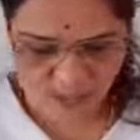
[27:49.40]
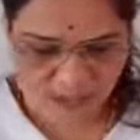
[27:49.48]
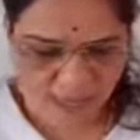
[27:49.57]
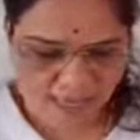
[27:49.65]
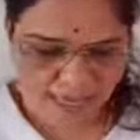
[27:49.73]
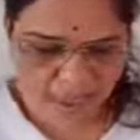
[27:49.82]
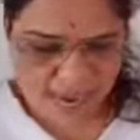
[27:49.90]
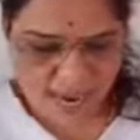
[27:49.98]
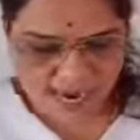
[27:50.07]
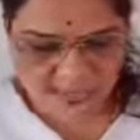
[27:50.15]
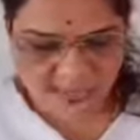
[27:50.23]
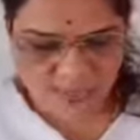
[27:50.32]
there is
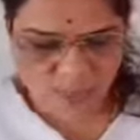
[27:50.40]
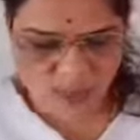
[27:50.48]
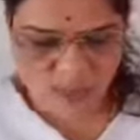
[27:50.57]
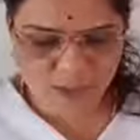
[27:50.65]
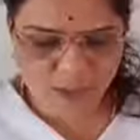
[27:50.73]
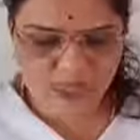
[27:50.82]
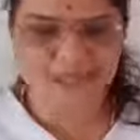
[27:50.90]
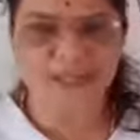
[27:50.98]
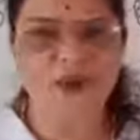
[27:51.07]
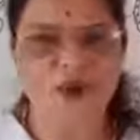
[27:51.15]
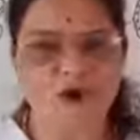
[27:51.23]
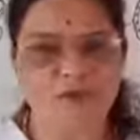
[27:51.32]
higher
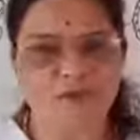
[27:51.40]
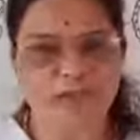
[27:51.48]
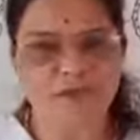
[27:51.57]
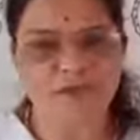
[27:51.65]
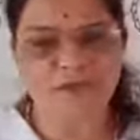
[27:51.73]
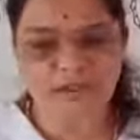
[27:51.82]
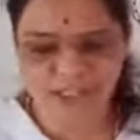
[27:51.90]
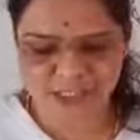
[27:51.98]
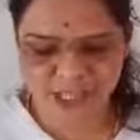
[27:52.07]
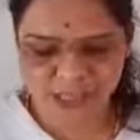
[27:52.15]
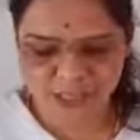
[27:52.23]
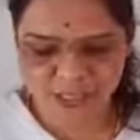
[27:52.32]
possibility of
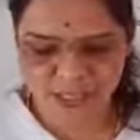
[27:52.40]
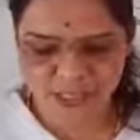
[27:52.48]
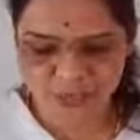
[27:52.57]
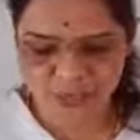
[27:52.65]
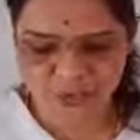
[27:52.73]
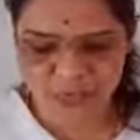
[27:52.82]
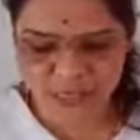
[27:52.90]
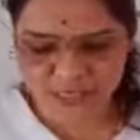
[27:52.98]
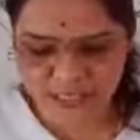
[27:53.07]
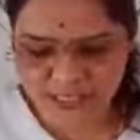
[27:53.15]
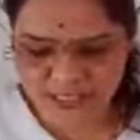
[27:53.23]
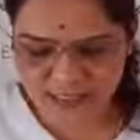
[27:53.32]
infection
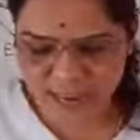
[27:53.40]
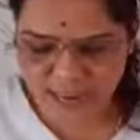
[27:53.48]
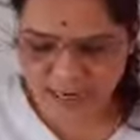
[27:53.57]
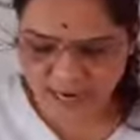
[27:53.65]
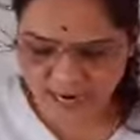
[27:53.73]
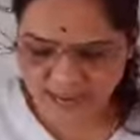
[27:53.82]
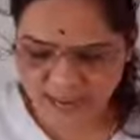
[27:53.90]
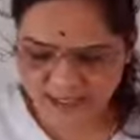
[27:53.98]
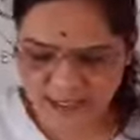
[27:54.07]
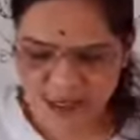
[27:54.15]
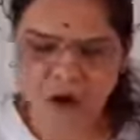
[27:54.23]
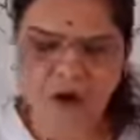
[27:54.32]
during this period,
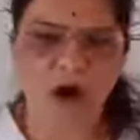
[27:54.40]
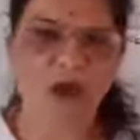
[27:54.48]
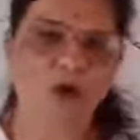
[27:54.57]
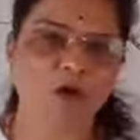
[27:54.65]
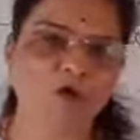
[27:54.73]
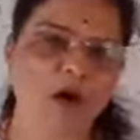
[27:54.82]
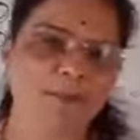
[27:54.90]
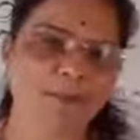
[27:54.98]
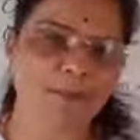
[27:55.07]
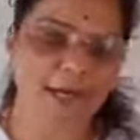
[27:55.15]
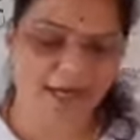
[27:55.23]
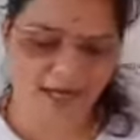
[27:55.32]
all over
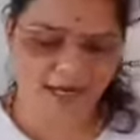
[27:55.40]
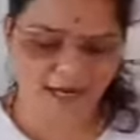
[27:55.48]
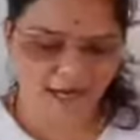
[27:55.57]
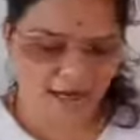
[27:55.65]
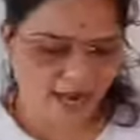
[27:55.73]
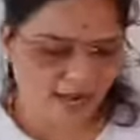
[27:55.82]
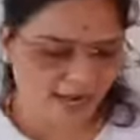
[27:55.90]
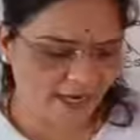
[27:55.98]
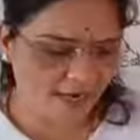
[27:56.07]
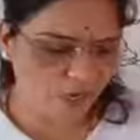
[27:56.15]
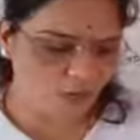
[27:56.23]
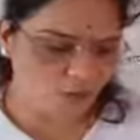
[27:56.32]
period,
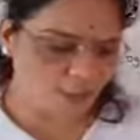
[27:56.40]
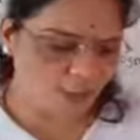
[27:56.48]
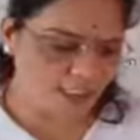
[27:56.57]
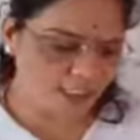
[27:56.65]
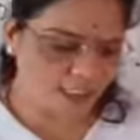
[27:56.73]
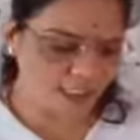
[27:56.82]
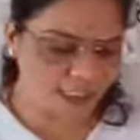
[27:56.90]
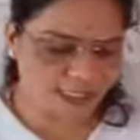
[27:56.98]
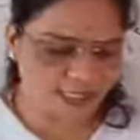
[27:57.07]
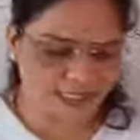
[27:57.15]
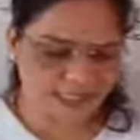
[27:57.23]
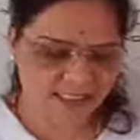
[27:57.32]
and due to such
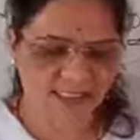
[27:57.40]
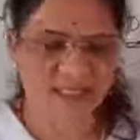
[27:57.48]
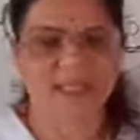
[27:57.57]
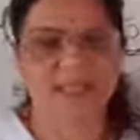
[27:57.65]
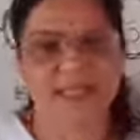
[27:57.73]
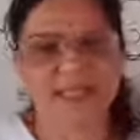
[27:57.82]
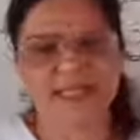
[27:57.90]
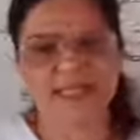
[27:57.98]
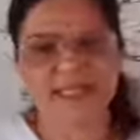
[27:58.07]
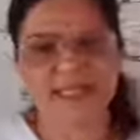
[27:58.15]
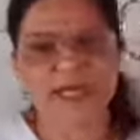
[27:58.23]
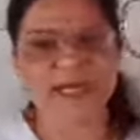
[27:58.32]
reasons, there is
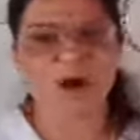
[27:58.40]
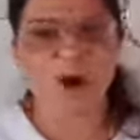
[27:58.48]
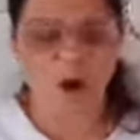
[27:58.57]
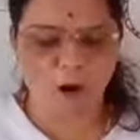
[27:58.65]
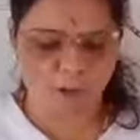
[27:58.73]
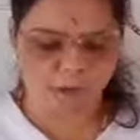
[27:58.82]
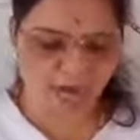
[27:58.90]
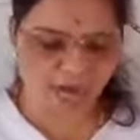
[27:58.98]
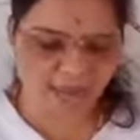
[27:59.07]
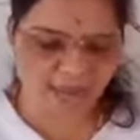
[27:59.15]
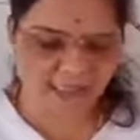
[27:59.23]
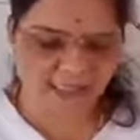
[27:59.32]
a need of
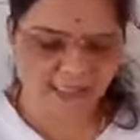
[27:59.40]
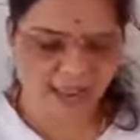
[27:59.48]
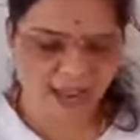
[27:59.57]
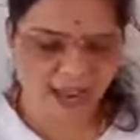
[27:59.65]
rest